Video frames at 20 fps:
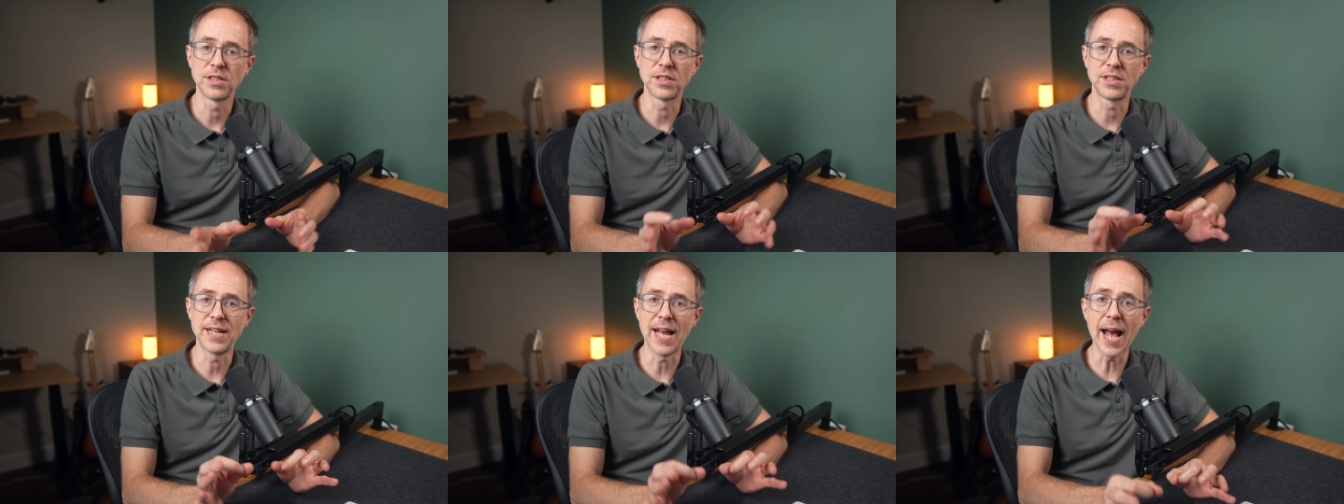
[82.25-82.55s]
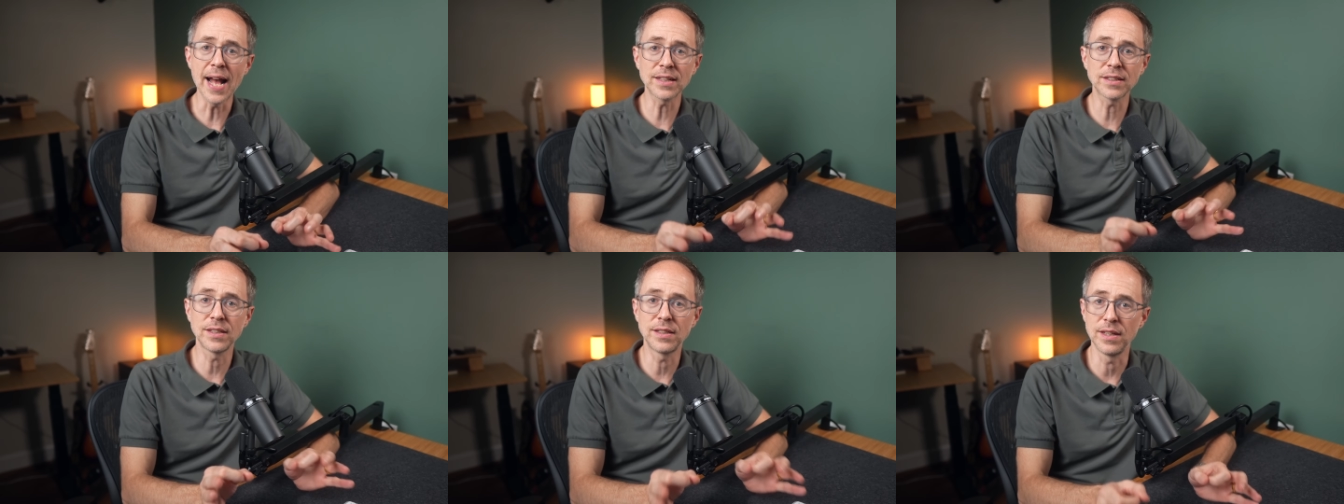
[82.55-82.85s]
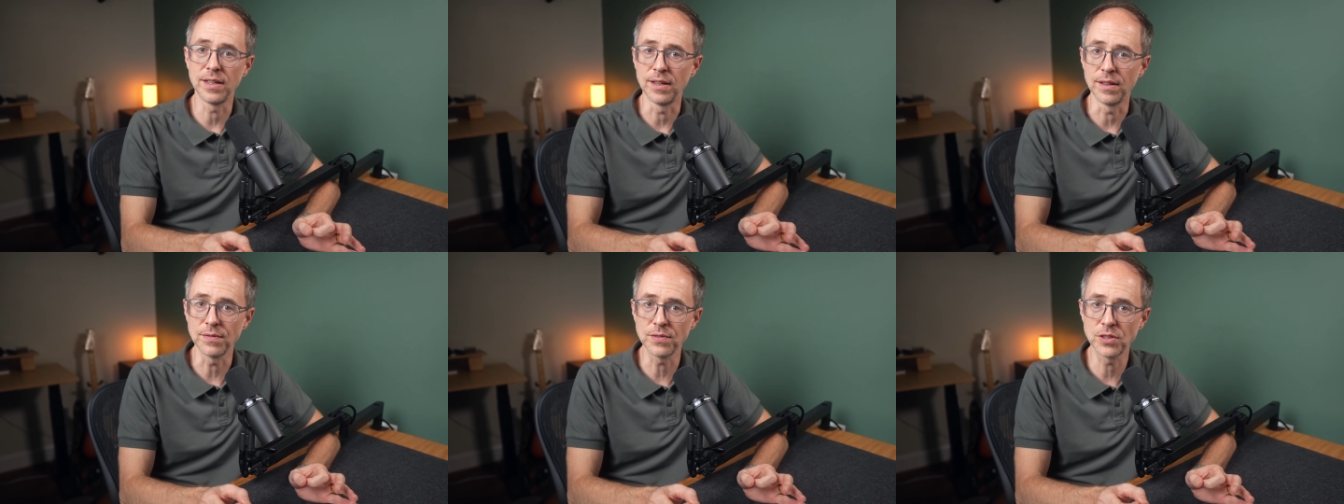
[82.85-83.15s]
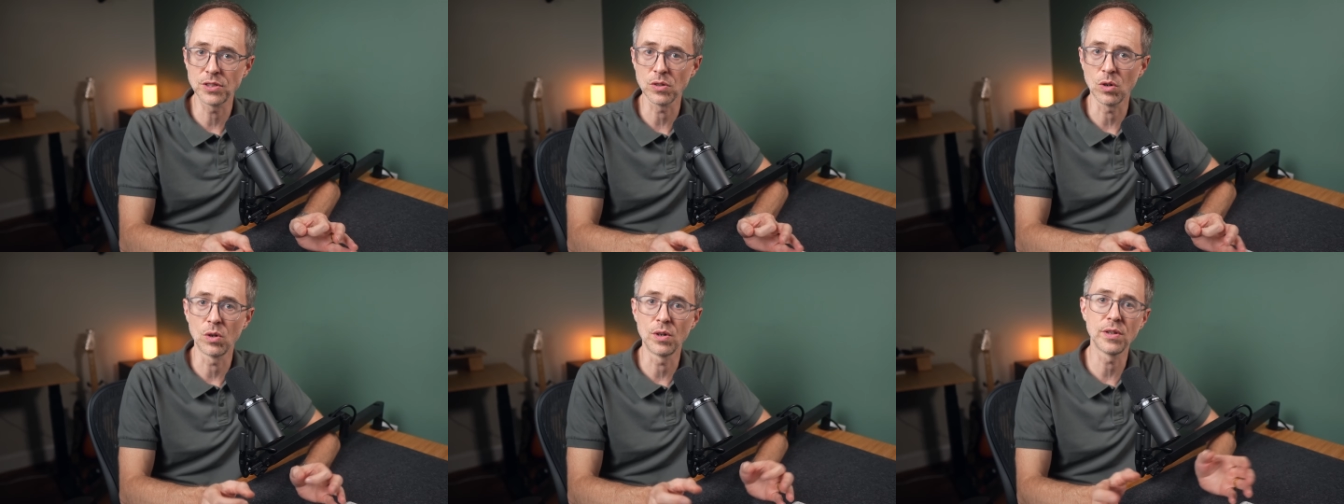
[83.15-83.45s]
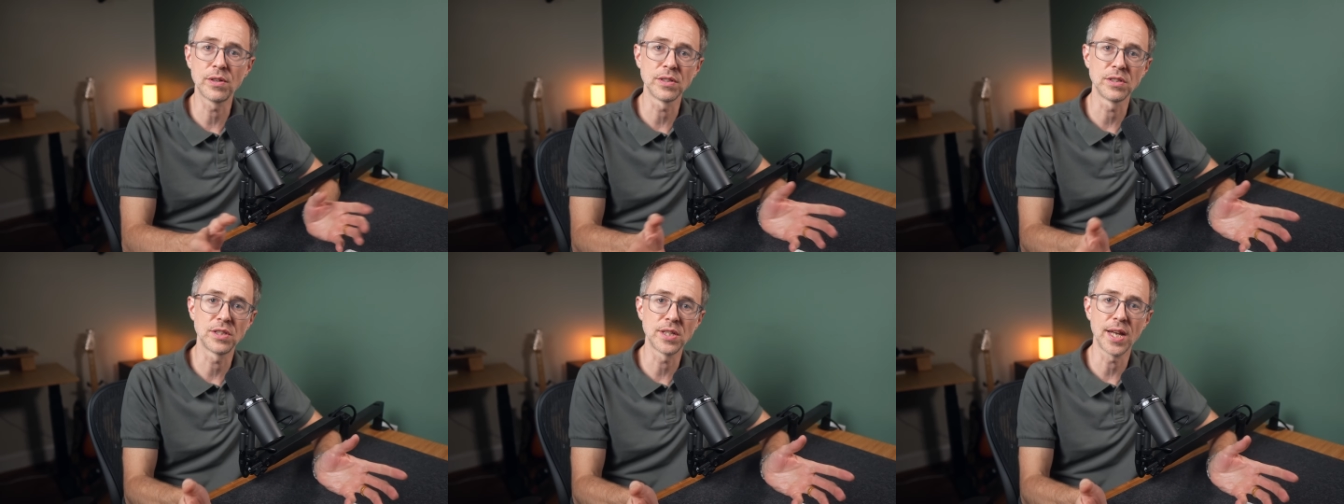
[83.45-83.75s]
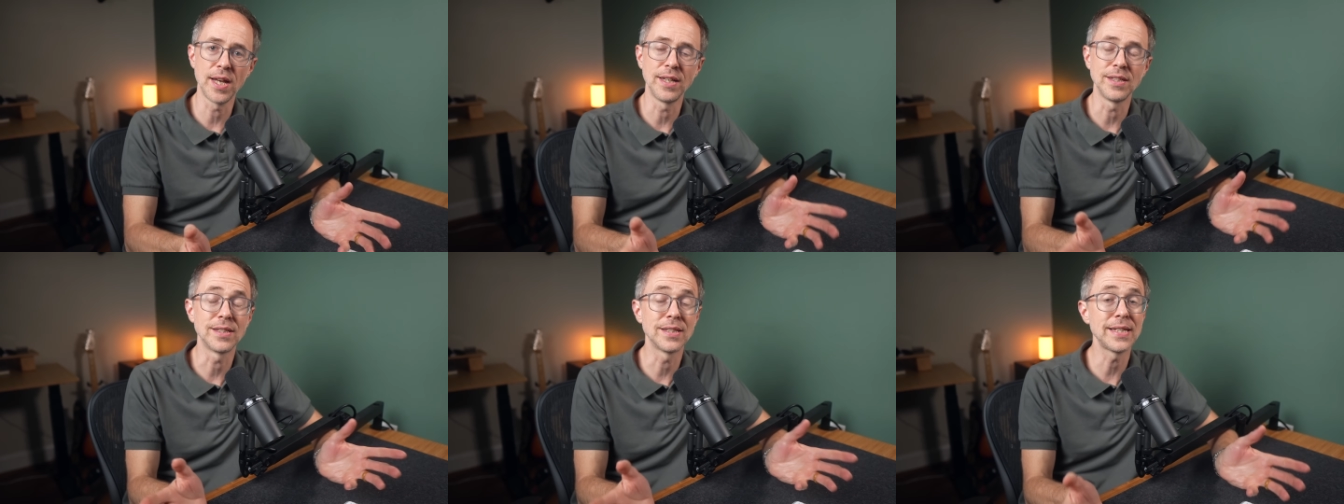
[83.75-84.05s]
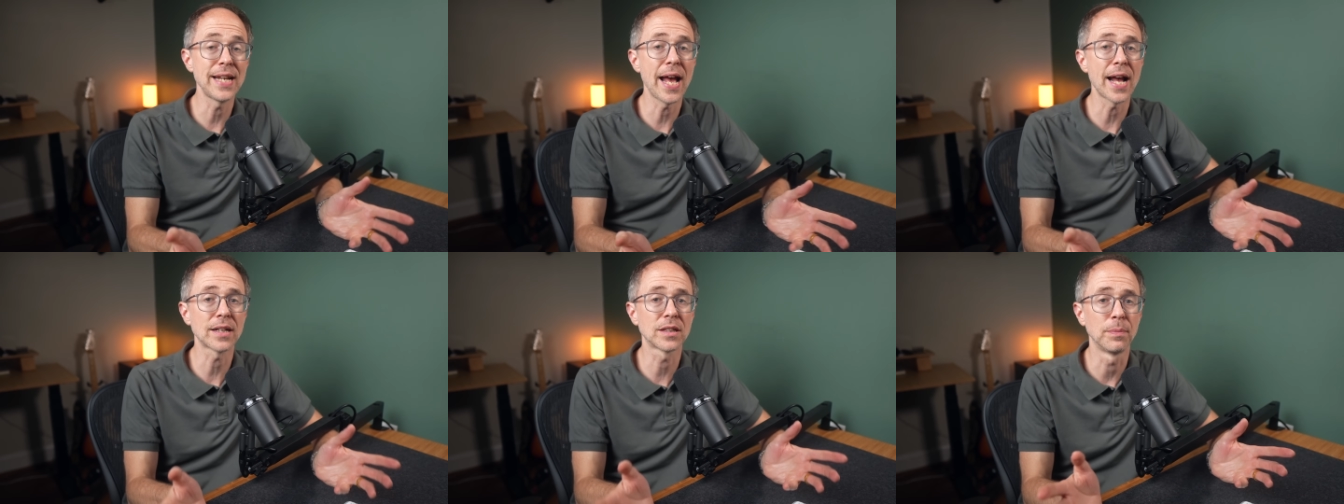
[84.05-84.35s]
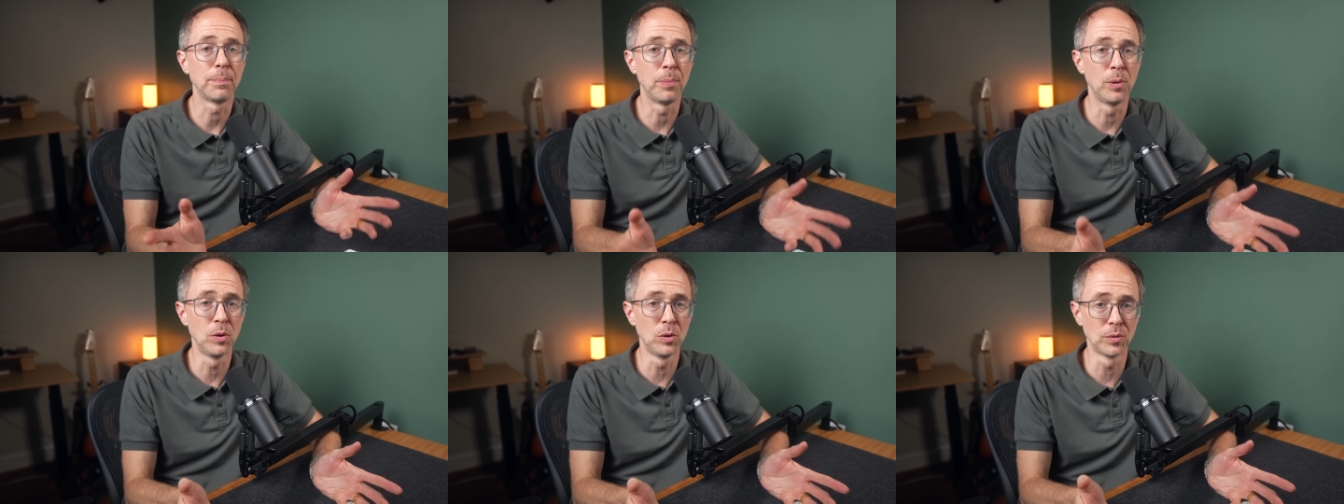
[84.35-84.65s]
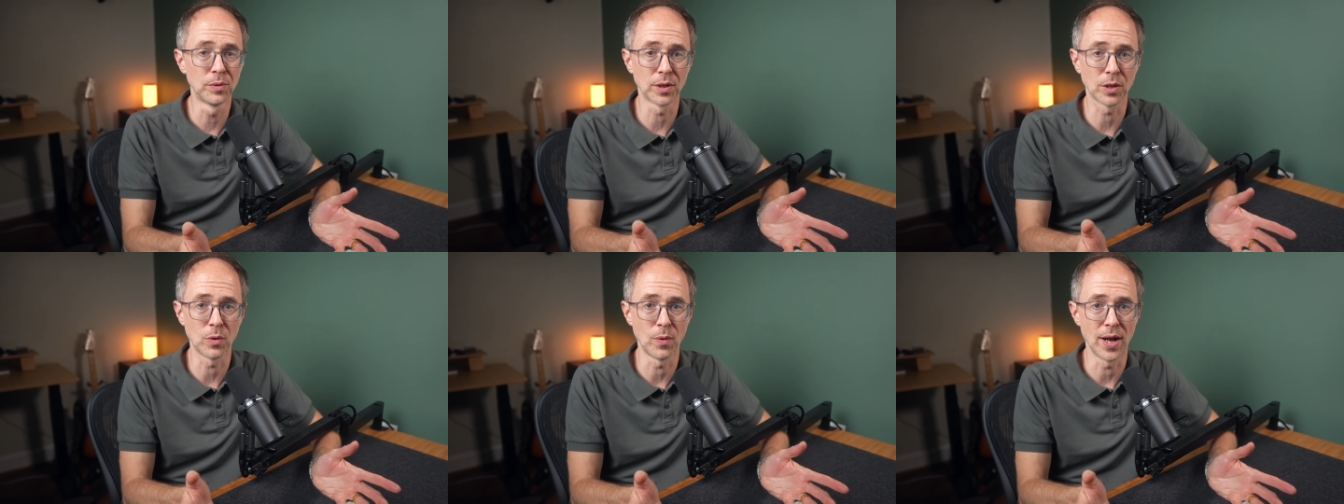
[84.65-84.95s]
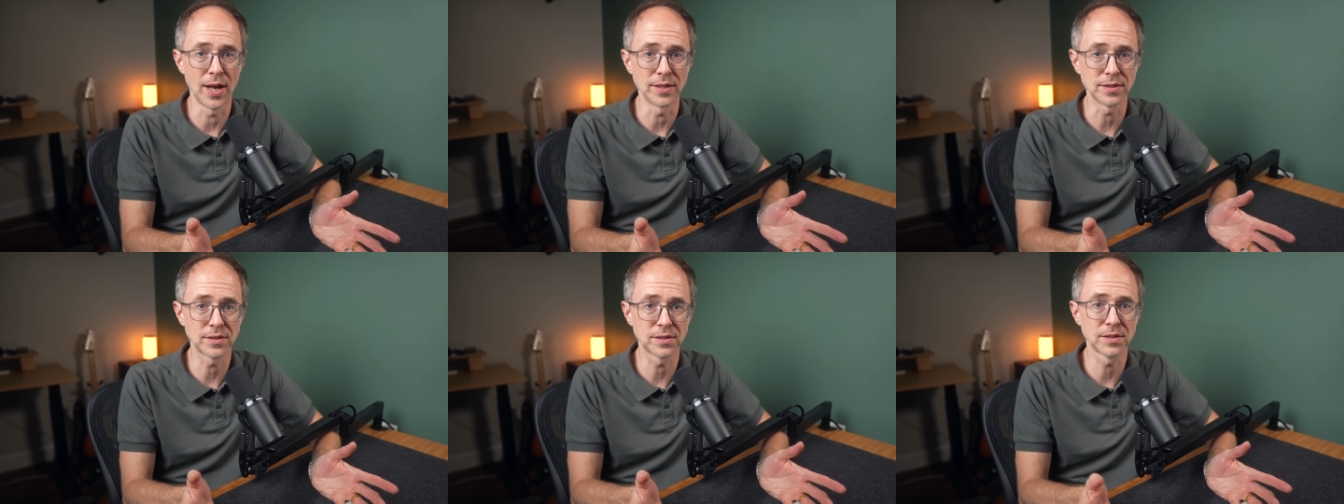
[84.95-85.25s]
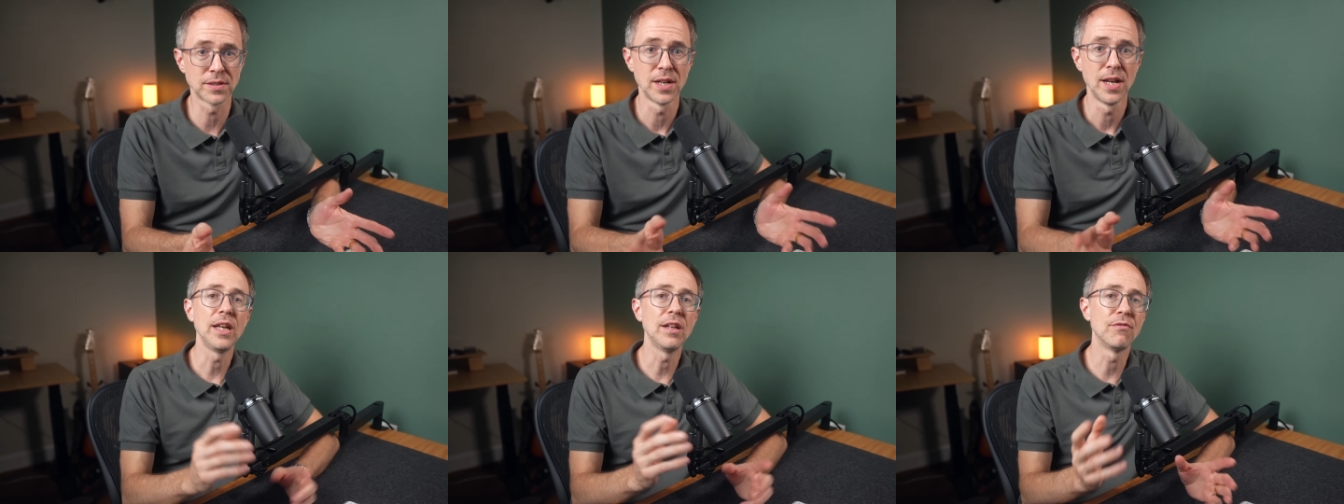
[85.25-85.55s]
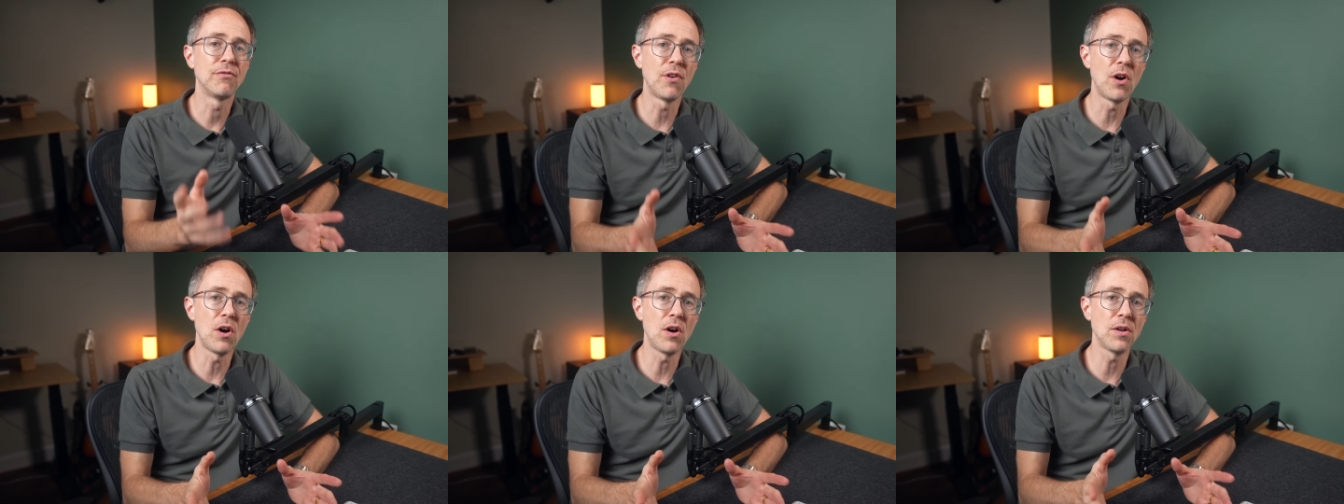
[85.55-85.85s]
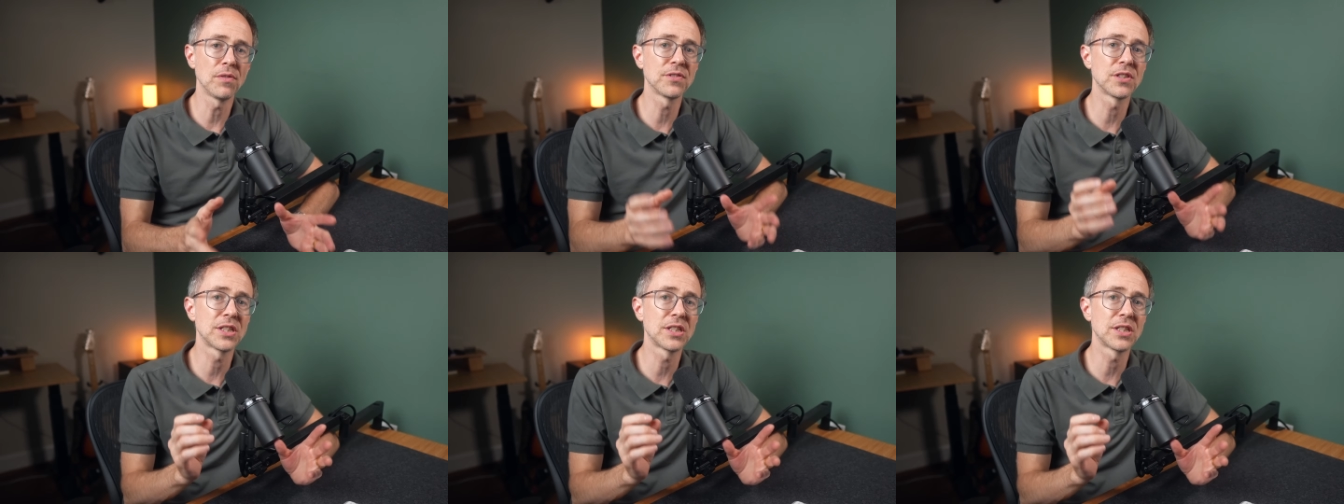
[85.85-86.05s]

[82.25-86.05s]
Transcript: Stacked diffs, or you can say stacked pull requests, involve